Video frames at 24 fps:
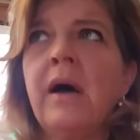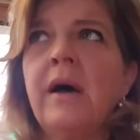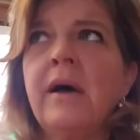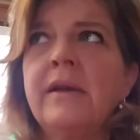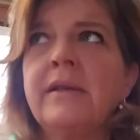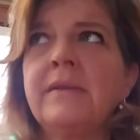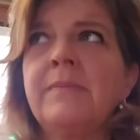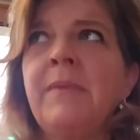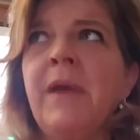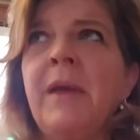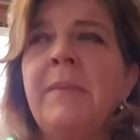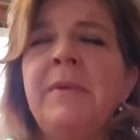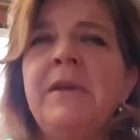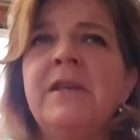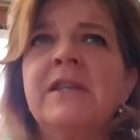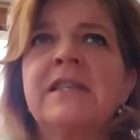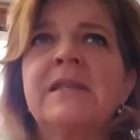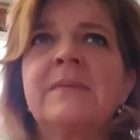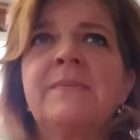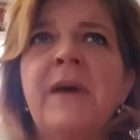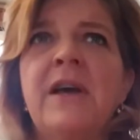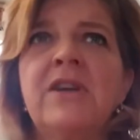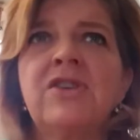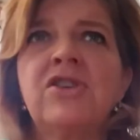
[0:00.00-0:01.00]
Maybe
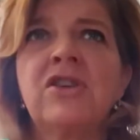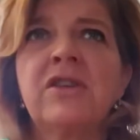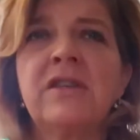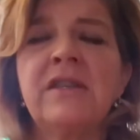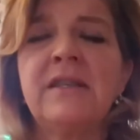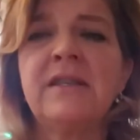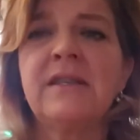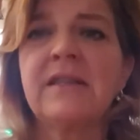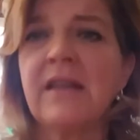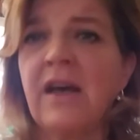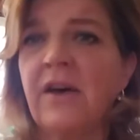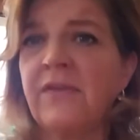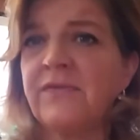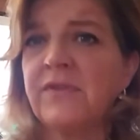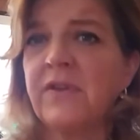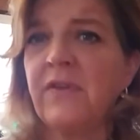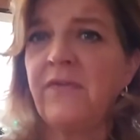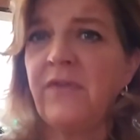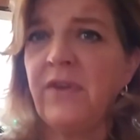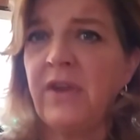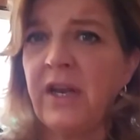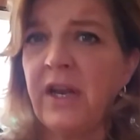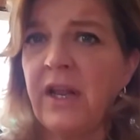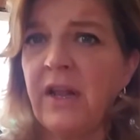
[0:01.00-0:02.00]
especially
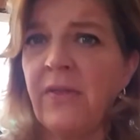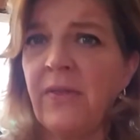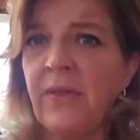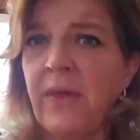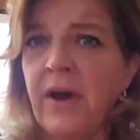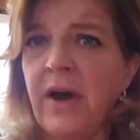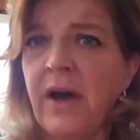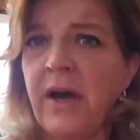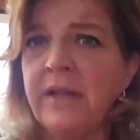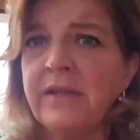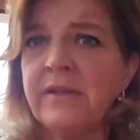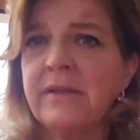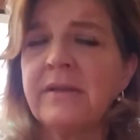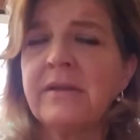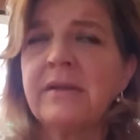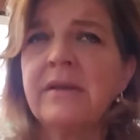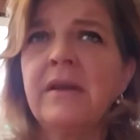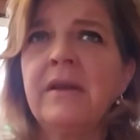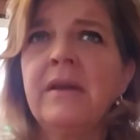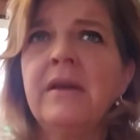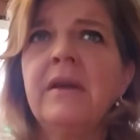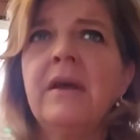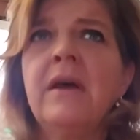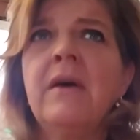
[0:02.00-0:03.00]
self-defeating thoughts,
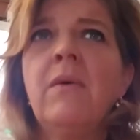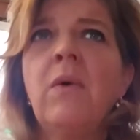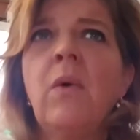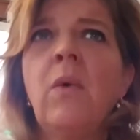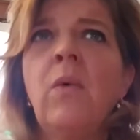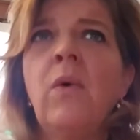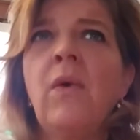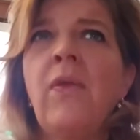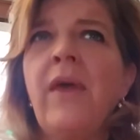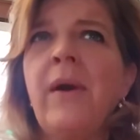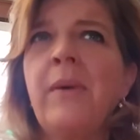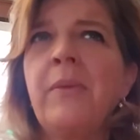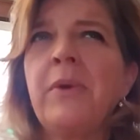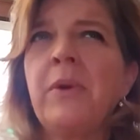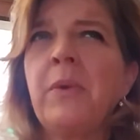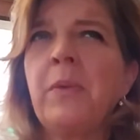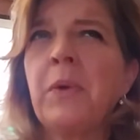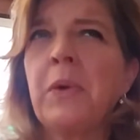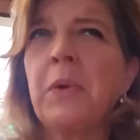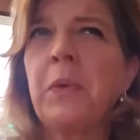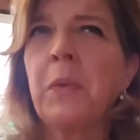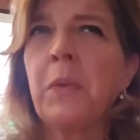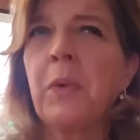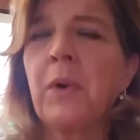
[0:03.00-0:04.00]
or that we
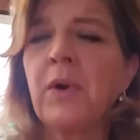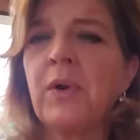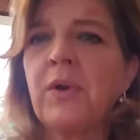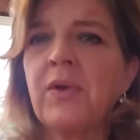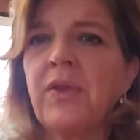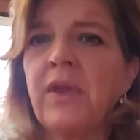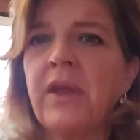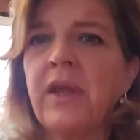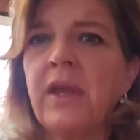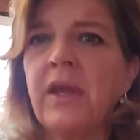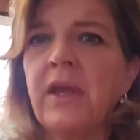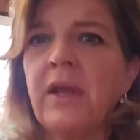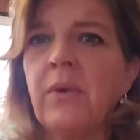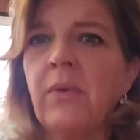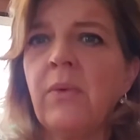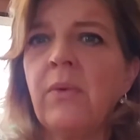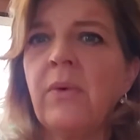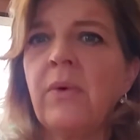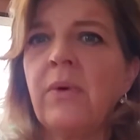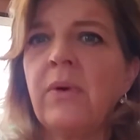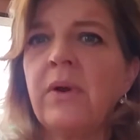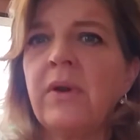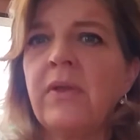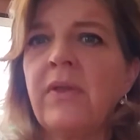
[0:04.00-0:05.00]
weren't worthy,
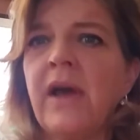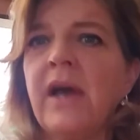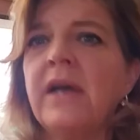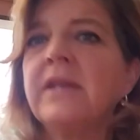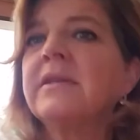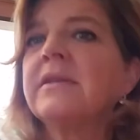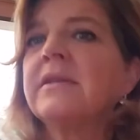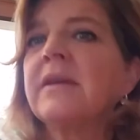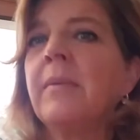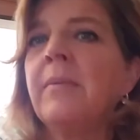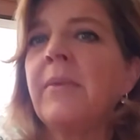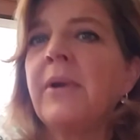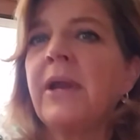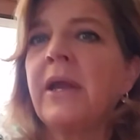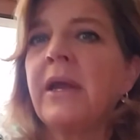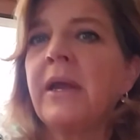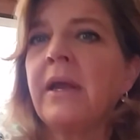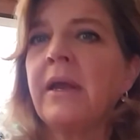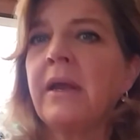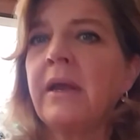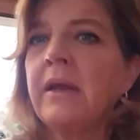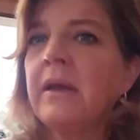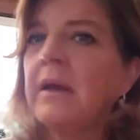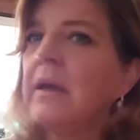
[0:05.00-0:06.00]
or that
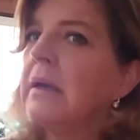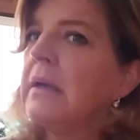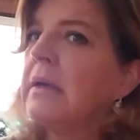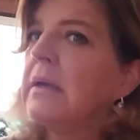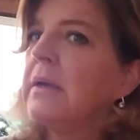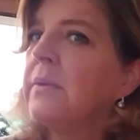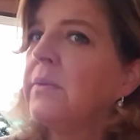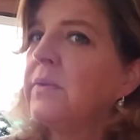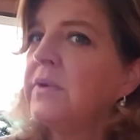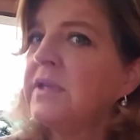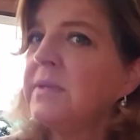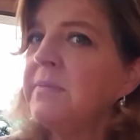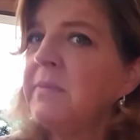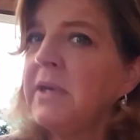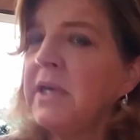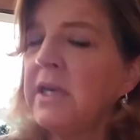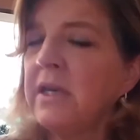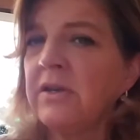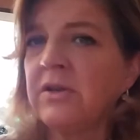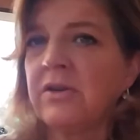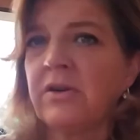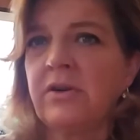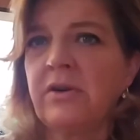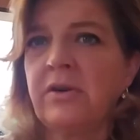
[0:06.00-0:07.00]
somebody was
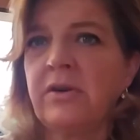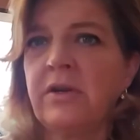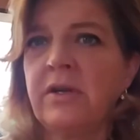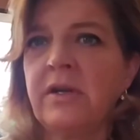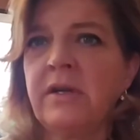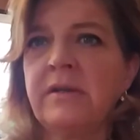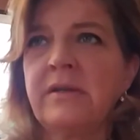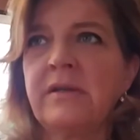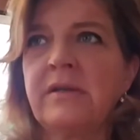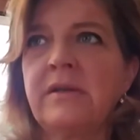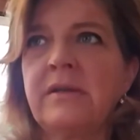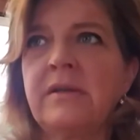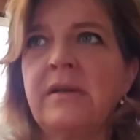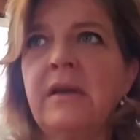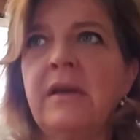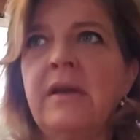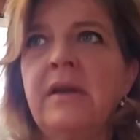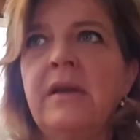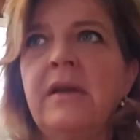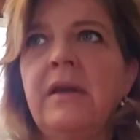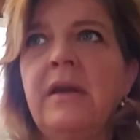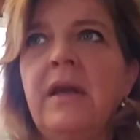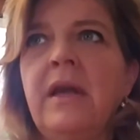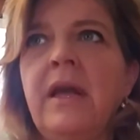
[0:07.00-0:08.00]
meaning to hurt us.
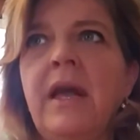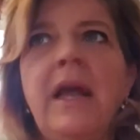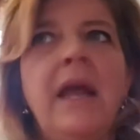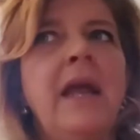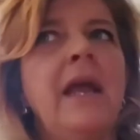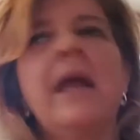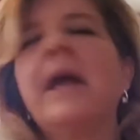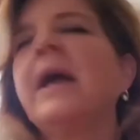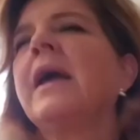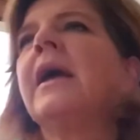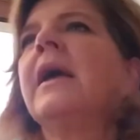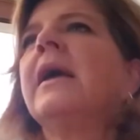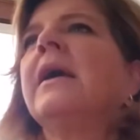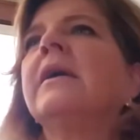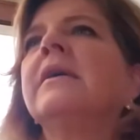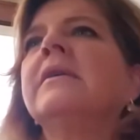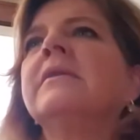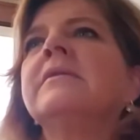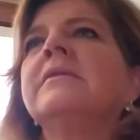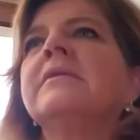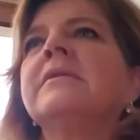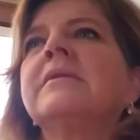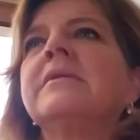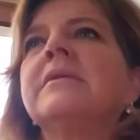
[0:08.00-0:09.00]

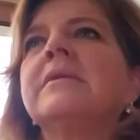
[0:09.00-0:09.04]
And